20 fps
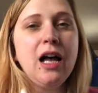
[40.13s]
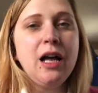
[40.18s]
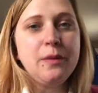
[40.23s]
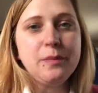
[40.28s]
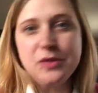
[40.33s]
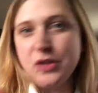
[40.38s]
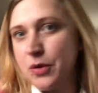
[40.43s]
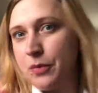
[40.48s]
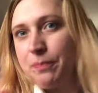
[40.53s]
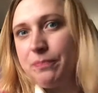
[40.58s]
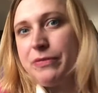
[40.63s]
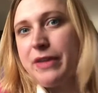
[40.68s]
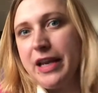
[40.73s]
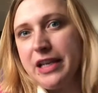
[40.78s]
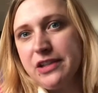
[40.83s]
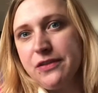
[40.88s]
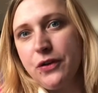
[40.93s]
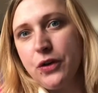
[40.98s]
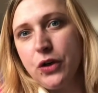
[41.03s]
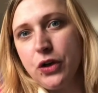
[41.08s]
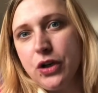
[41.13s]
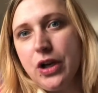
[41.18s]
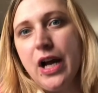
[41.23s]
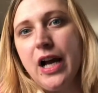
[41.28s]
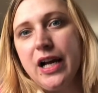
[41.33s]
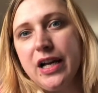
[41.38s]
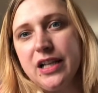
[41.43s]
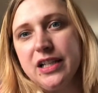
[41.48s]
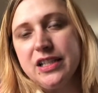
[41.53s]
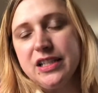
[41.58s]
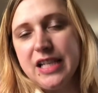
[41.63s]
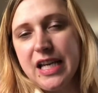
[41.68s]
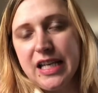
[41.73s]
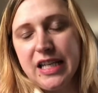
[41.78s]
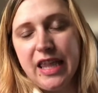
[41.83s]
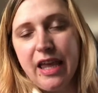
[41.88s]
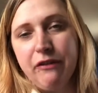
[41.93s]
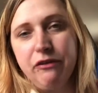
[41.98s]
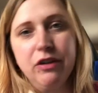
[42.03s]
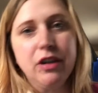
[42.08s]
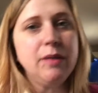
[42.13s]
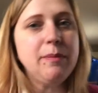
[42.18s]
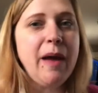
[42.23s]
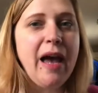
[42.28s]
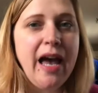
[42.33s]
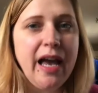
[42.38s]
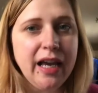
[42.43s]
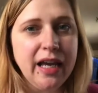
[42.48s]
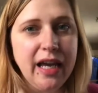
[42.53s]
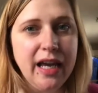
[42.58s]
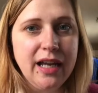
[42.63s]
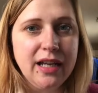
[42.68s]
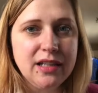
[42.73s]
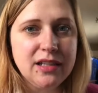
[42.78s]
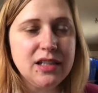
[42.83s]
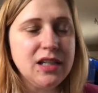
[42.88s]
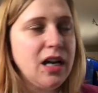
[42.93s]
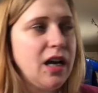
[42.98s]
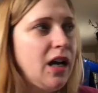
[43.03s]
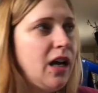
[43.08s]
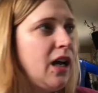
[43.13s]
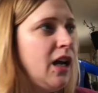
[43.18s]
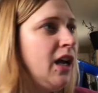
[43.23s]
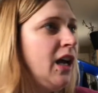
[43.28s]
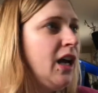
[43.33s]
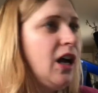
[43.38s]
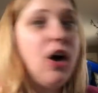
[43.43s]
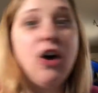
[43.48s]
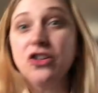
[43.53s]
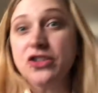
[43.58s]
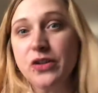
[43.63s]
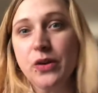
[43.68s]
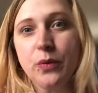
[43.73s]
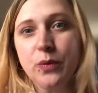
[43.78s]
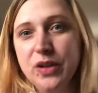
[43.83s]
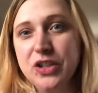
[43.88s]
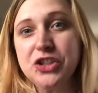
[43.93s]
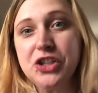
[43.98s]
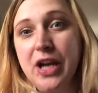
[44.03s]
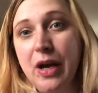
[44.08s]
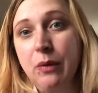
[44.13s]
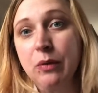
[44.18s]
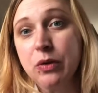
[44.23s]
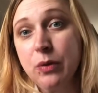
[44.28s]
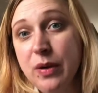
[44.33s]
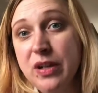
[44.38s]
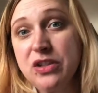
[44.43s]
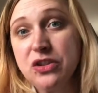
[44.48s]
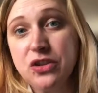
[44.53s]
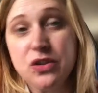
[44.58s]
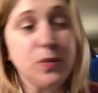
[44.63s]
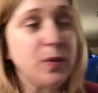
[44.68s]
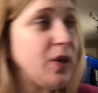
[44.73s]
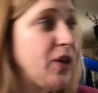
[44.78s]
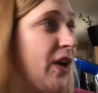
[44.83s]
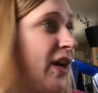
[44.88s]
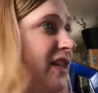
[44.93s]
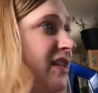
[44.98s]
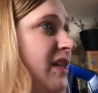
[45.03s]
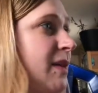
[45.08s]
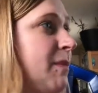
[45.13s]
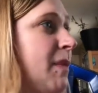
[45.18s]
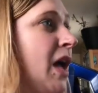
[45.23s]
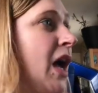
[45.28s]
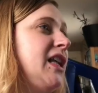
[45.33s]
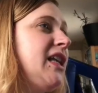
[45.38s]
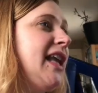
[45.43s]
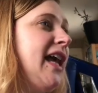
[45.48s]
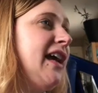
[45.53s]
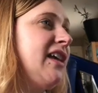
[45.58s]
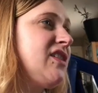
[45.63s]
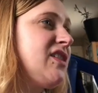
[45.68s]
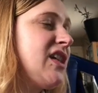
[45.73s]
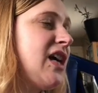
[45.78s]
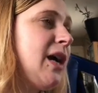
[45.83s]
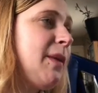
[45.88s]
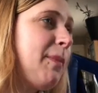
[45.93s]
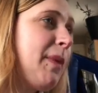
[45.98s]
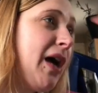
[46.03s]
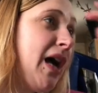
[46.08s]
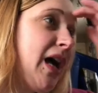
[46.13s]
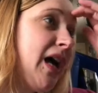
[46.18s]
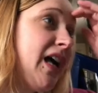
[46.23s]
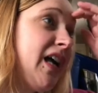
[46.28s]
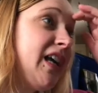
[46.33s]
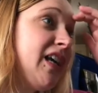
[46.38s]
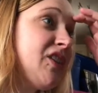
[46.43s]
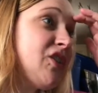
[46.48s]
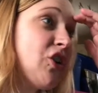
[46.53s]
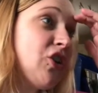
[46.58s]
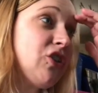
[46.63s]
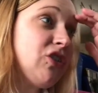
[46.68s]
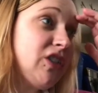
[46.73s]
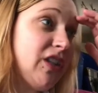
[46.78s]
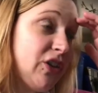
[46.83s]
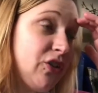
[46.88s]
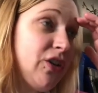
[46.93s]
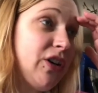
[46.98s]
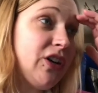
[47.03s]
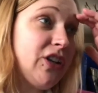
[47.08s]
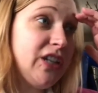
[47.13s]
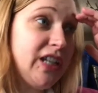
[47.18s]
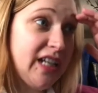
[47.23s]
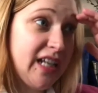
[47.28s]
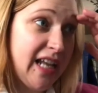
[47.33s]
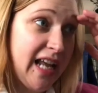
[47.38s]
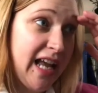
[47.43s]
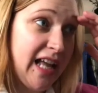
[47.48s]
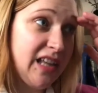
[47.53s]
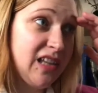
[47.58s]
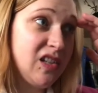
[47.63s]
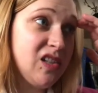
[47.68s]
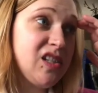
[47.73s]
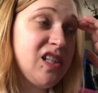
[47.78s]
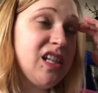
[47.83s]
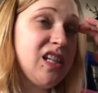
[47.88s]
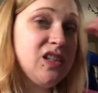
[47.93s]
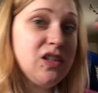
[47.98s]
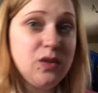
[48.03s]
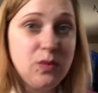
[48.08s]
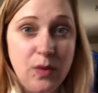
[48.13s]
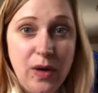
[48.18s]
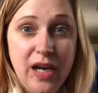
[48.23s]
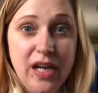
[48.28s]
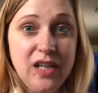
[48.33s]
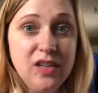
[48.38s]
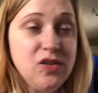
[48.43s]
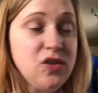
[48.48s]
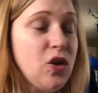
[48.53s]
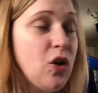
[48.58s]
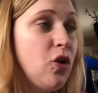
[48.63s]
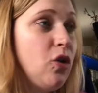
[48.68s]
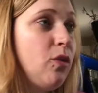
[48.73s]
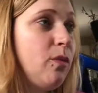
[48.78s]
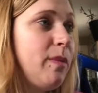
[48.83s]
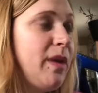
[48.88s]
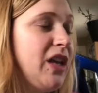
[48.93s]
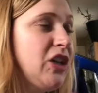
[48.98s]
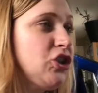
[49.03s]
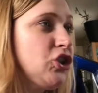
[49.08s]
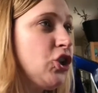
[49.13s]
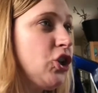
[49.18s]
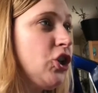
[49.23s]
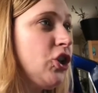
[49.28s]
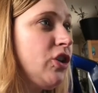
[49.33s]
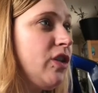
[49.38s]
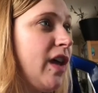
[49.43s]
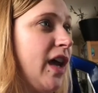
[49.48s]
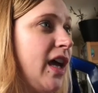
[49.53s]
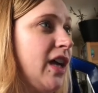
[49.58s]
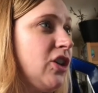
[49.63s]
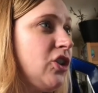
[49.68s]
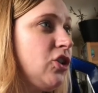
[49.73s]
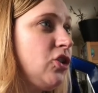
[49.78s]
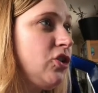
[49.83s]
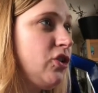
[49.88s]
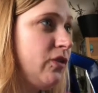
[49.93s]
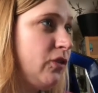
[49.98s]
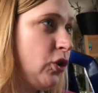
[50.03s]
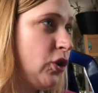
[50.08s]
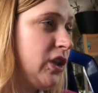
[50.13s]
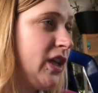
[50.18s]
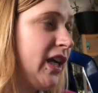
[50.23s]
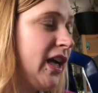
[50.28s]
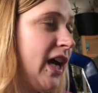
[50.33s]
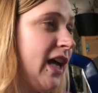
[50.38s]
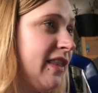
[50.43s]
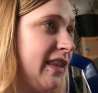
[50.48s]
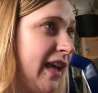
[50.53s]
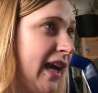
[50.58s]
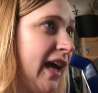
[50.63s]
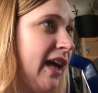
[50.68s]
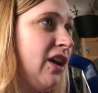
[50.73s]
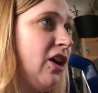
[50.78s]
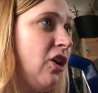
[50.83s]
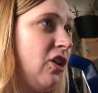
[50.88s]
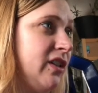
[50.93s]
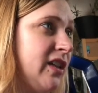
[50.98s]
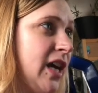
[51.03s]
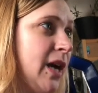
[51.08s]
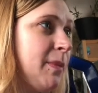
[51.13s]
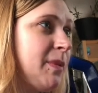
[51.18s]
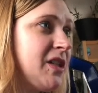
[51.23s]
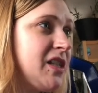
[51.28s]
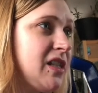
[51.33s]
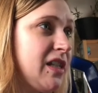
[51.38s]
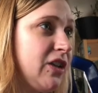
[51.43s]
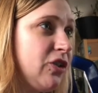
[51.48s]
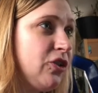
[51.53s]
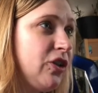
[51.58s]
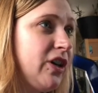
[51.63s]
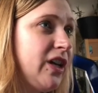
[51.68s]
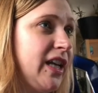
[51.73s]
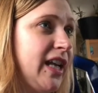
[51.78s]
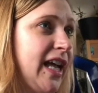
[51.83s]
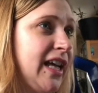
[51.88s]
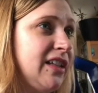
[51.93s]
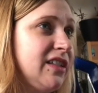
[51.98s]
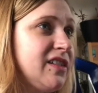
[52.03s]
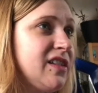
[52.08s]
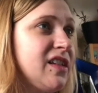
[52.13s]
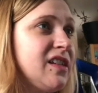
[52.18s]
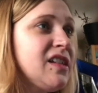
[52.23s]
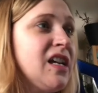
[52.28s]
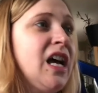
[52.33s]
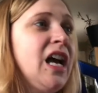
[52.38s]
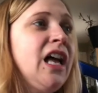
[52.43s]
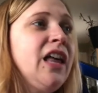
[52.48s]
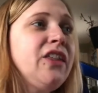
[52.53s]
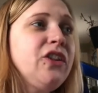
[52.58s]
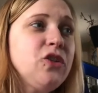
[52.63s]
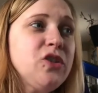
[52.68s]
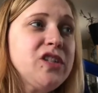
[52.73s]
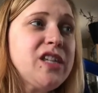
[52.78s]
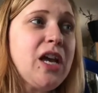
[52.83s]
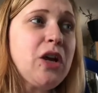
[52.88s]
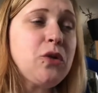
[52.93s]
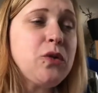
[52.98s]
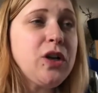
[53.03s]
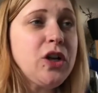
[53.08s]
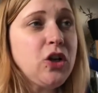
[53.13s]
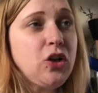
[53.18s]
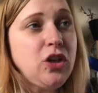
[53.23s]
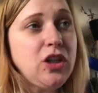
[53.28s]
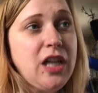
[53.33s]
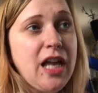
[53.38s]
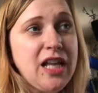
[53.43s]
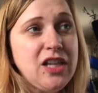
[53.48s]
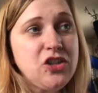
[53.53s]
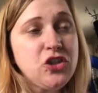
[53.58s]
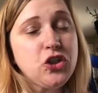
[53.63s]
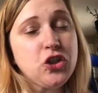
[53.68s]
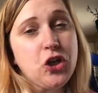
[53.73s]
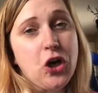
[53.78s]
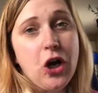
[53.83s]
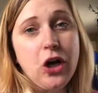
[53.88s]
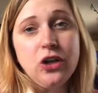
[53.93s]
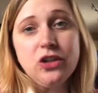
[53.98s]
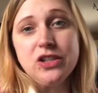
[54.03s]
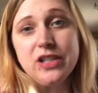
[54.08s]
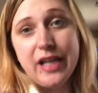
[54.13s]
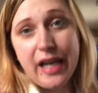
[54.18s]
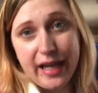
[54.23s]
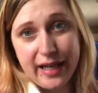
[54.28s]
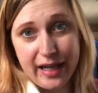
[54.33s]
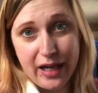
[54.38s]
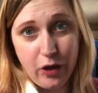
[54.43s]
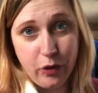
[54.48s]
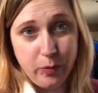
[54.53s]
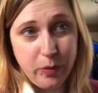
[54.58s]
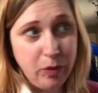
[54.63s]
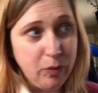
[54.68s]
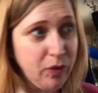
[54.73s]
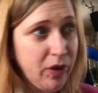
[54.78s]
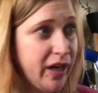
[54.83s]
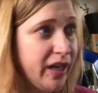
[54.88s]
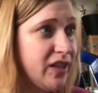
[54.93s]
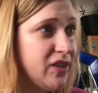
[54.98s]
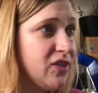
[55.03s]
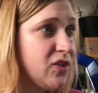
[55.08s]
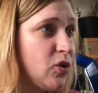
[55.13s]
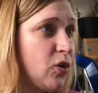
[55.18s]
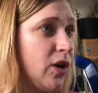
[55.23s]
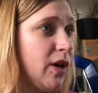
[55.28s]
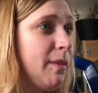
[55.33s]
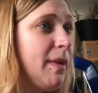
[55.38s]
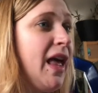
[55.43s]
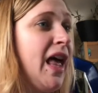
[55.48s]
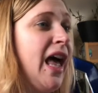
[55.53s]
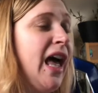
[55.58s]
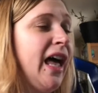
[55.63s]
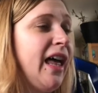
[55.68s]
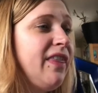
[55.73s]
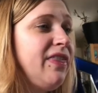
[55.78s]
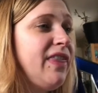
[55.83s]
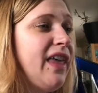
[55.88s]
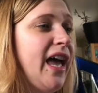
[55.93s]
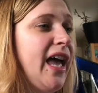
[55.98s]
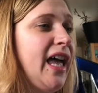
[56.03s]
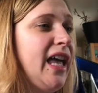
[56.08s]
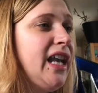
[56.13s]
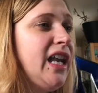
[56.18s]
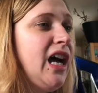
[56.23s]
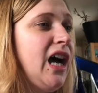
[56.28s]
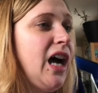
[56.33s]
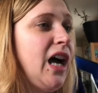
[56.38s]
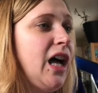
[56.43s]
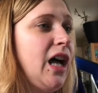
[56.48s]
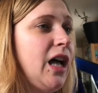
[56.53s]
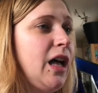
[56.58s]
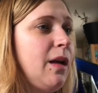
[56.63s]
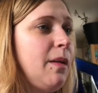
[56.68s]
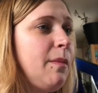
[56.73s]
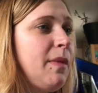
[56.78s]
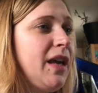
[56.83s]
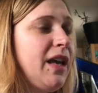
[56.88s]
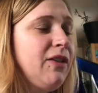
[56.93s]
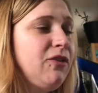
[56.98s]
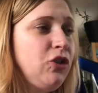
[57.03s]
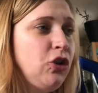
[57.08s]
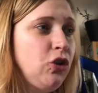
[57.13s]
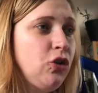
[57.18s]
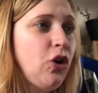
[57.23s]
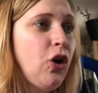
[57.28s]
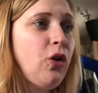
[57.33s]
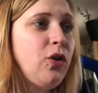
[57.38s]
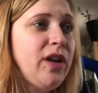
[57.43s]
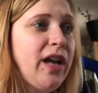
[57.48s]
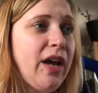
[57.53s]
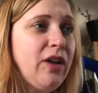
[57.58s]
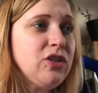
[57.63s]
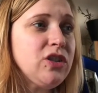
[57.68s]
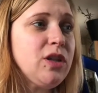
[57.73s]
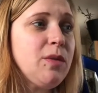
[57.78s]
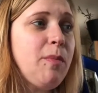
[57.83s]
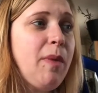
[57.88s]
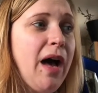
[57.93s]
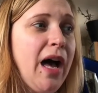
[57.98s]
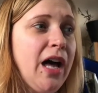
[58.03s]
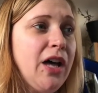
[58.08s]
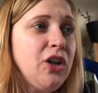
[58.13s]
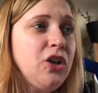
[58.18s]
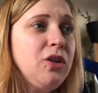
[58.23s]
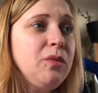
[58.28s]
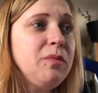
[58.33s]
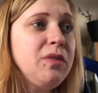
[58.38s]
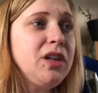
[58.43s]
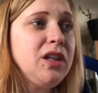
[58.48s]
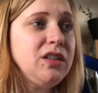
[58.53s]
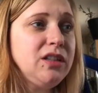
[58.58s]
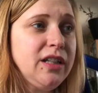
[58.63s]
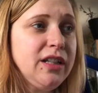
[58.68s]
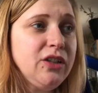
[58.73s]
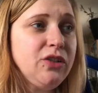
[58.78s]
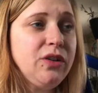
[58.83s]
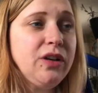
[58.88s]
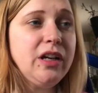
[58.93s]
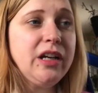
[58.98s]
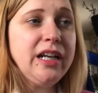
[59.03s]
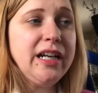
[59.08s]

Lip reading: so thanks for taking that feedback and also reaching out with questions when you had some. Next up is our literary analysis, right? So make sure that if you click on that, all topics, literary analysis, there is that critical lens chart to kind of help you brainstorm. And then if you go down to the bottom, the literary